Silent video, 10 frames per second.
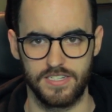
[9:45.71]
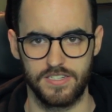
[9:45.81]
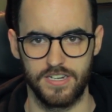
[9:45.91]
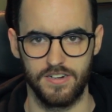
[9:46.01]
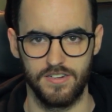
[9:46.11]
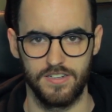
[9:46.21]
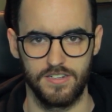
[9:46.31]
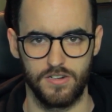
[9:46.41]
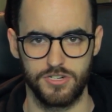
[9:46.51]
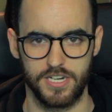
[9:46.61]
Links here.
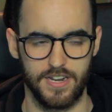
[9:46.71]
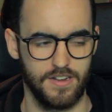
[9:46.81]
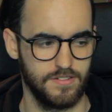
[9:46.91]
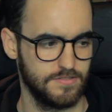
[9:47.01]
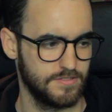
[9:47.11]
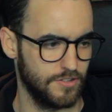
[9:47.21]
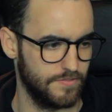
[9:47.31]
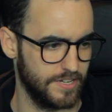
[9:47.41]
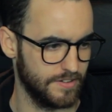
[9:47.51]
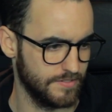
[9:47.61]
Go check it out.
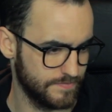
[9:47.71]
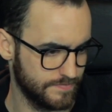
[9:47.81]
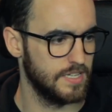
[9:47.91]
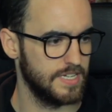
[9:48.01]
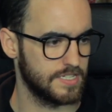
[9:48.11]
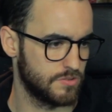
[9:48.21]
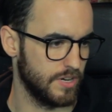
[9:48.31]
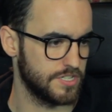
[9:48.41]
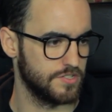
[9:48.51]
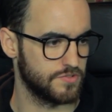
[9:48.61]
Good video. Next
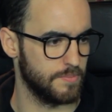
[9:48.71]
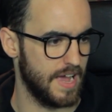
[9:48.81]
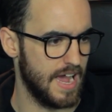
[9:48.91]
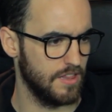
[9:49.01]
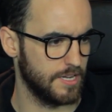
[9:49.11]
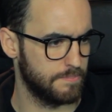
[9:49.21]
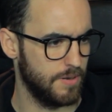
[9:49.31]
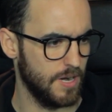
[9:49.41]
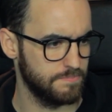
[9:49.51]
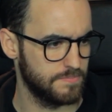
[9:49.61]
question is from
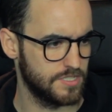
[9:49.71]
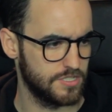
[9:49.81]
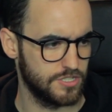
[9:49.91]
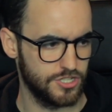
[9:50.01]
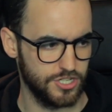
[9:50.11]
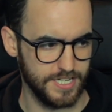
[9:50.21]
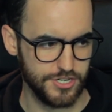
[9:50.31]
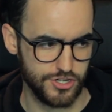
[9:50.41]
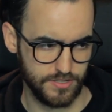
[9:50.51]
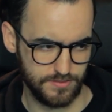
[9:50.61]
Alec
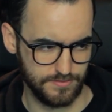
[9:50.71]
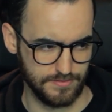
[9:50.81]
Pupshish.